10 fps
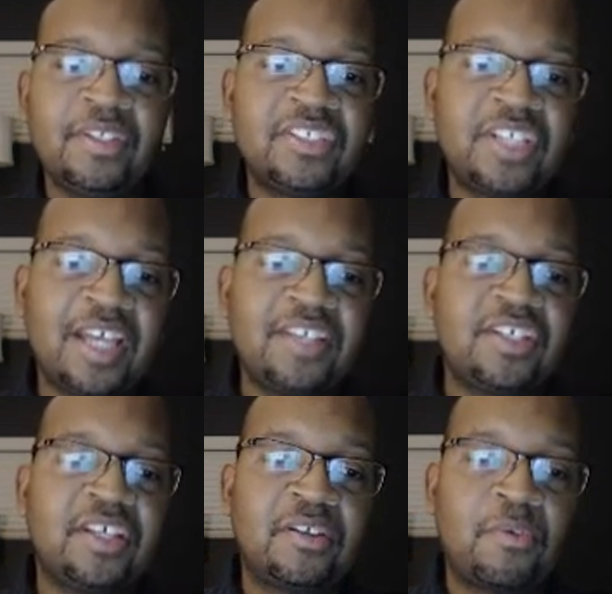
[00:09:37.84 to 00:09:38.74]

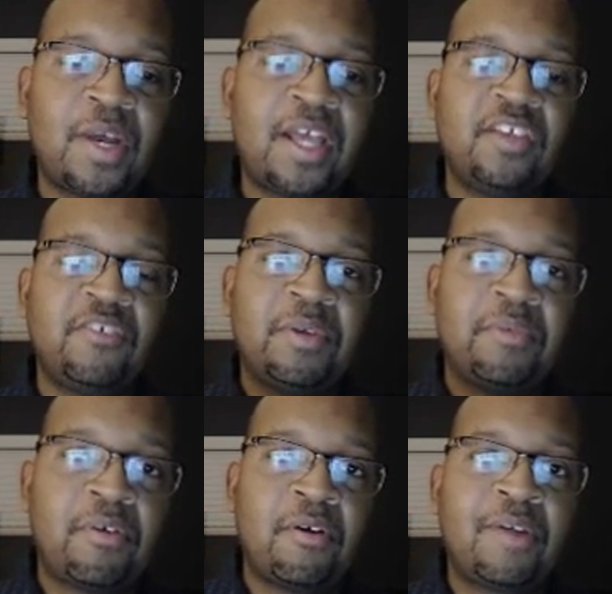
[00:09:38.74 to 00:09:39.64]
changing the way you've been
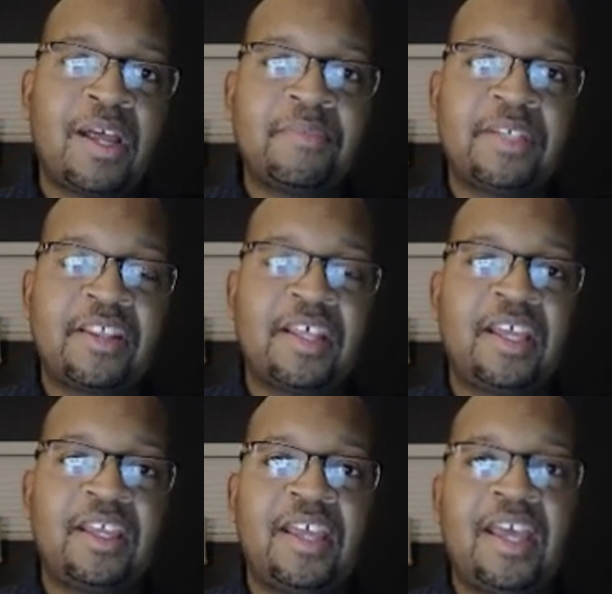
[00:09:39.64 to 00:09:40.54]
programmed to
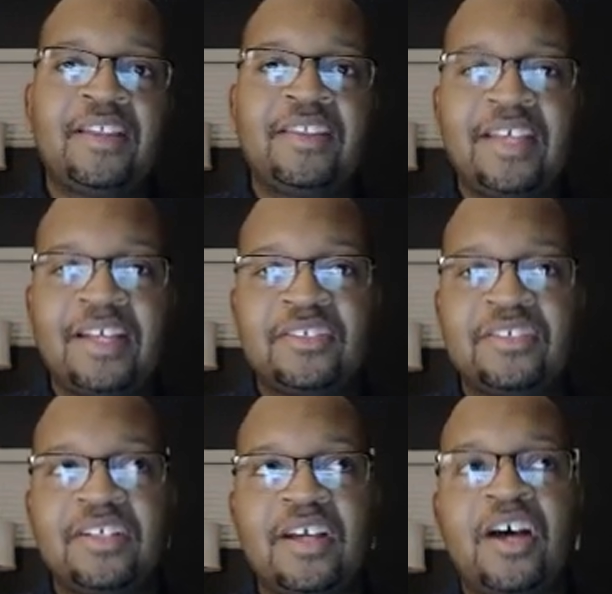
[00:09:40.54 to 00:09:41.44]
think, and
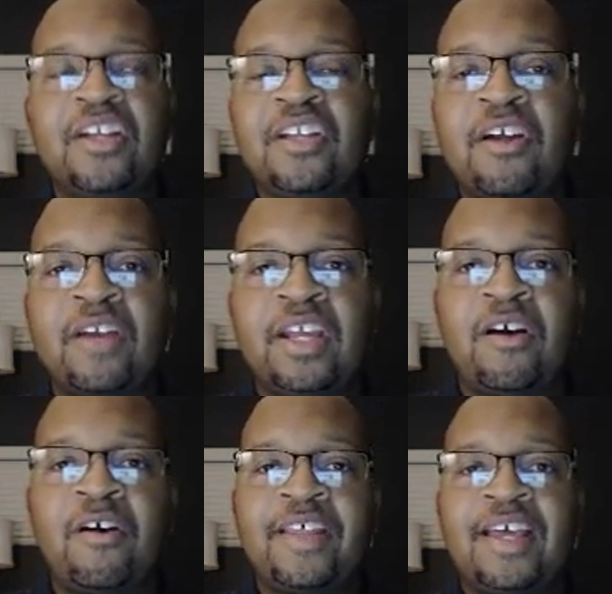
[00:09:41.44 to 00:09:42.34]
unlearning
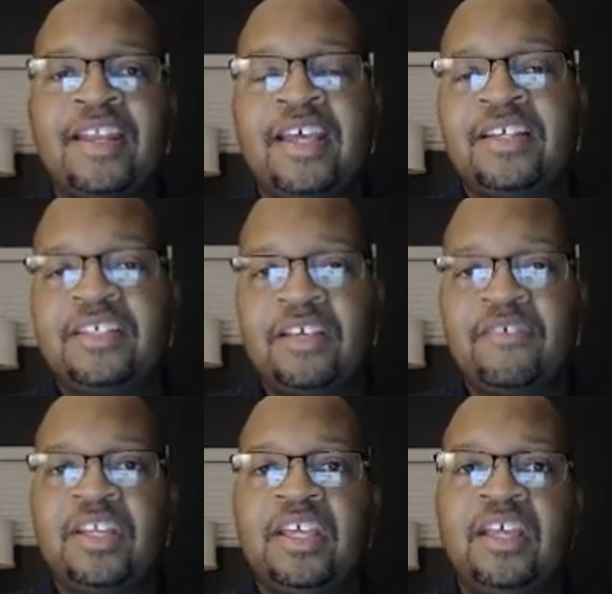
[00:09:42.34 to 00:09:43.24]
all that
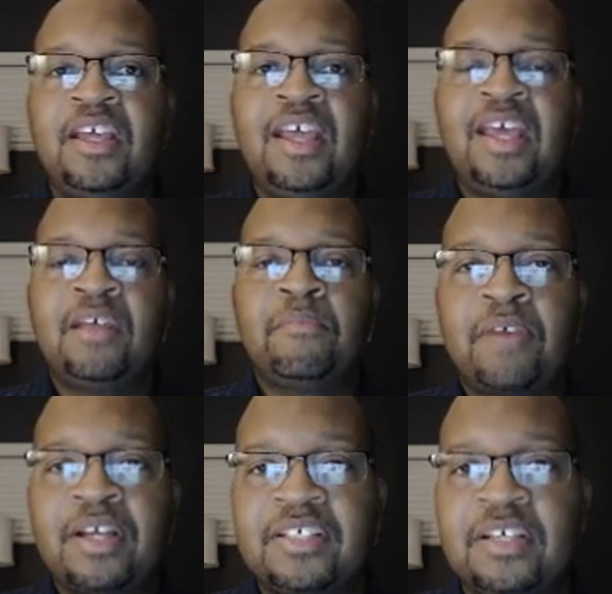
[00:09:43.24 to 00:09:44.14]
negativity and
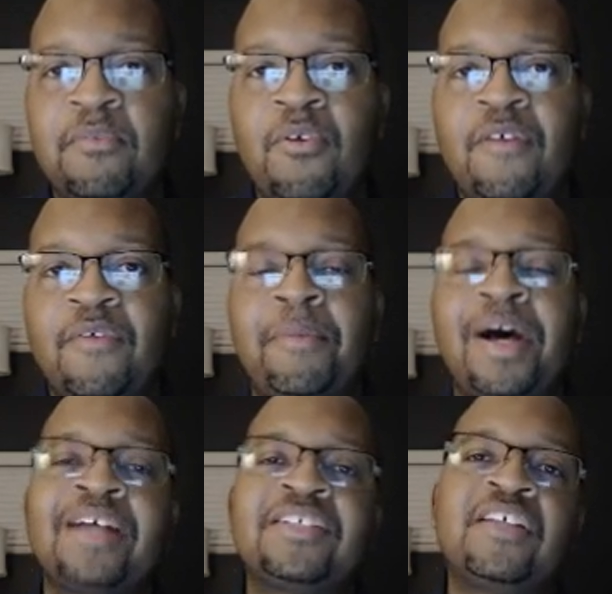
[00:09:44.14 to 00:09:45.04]
embracing more of a
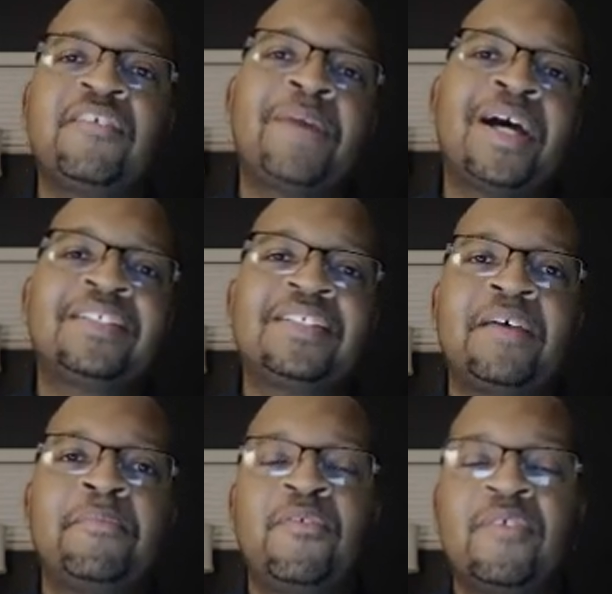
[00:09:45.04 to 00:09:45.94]
positive
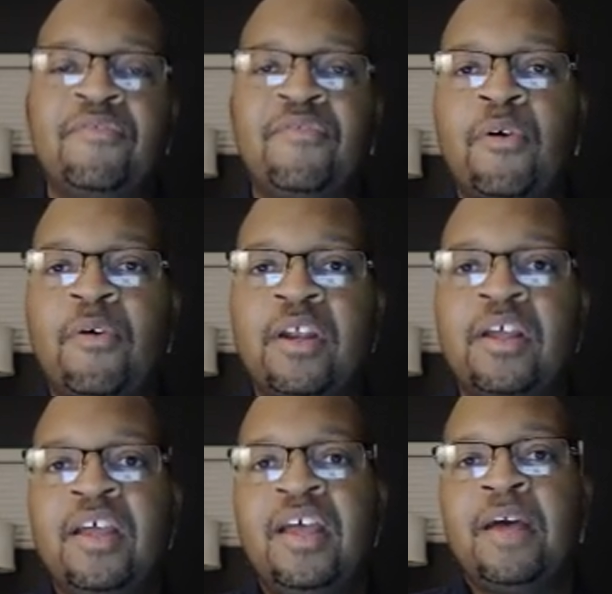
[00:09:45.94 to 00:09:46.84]
mindset moving forward,
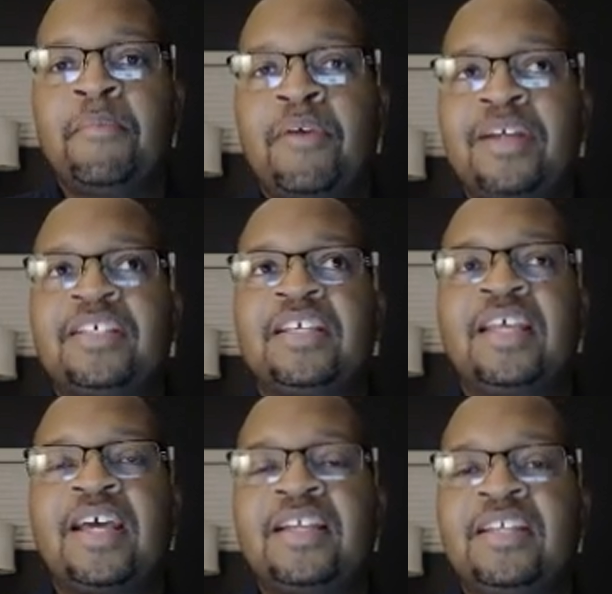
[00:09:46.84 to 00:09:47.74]
embracing
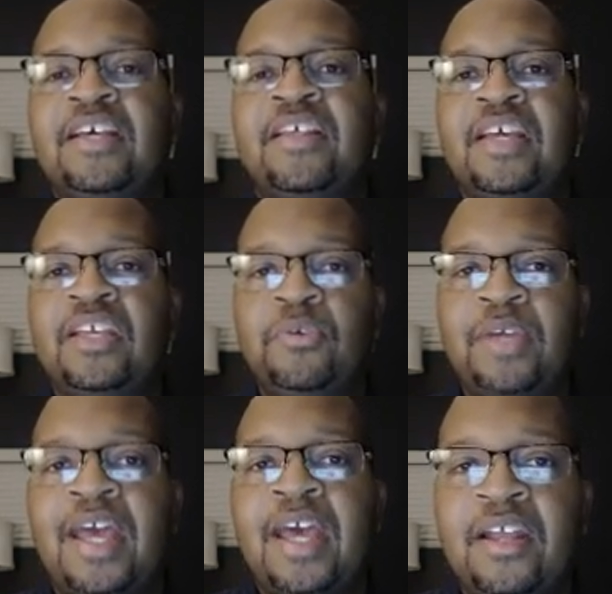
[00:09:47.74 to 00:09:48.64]
the idea that you
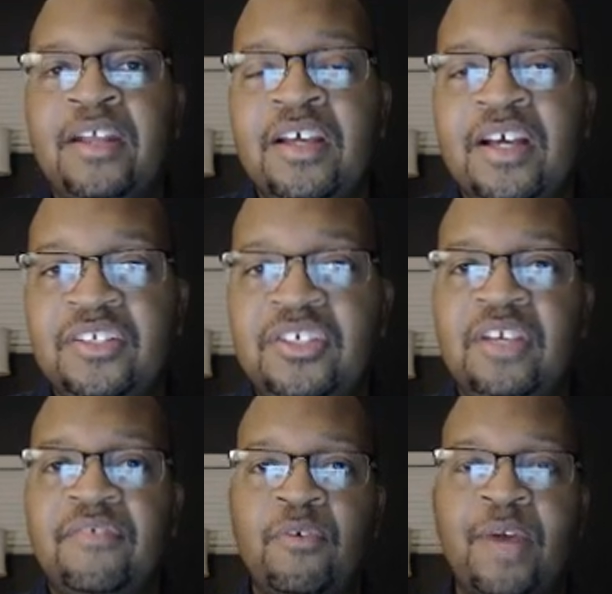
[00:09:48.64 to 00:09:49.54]
can
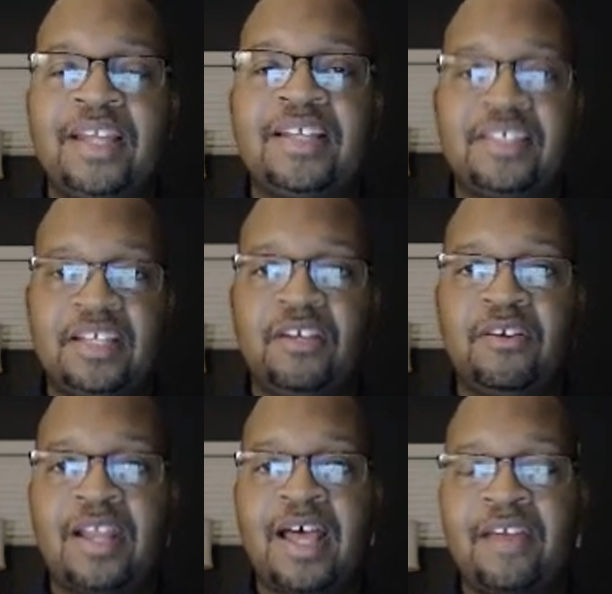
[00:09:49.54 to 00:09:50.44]
achieve greatness in
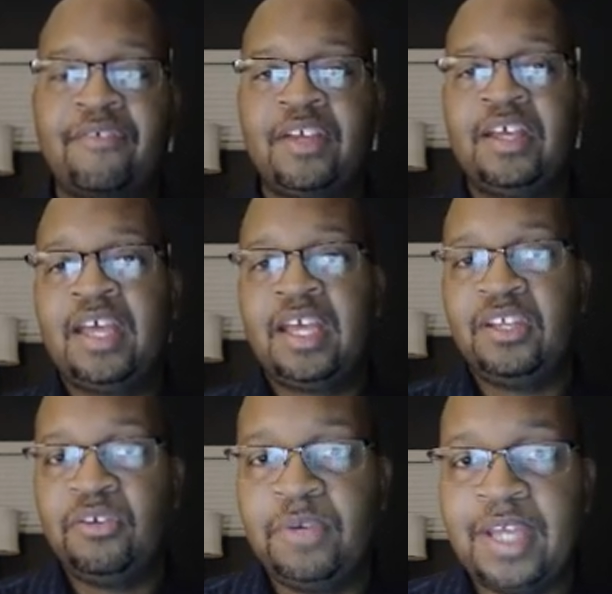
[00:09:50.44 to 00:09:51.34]
your life
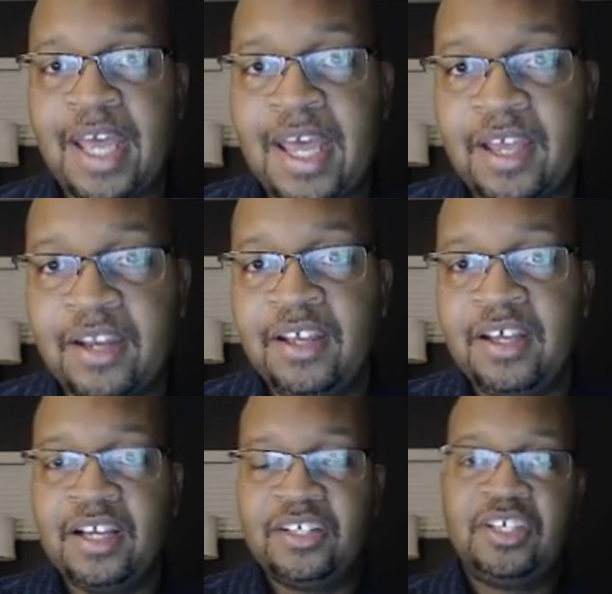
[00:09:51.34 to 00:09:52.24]
and you can
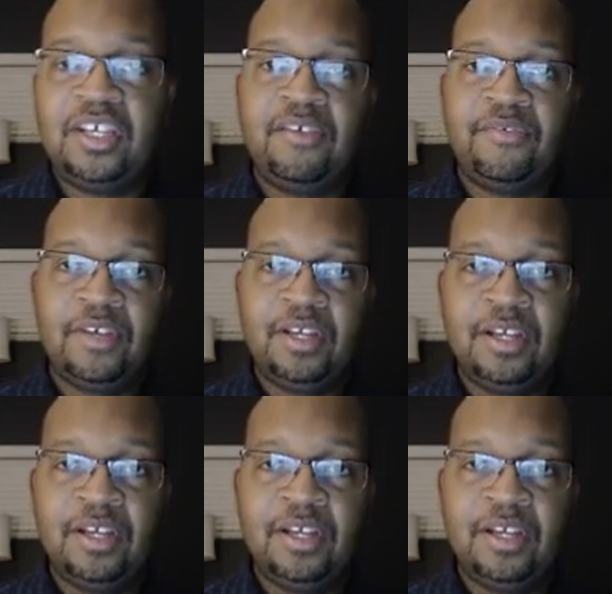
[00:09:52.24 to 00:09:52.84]
achieve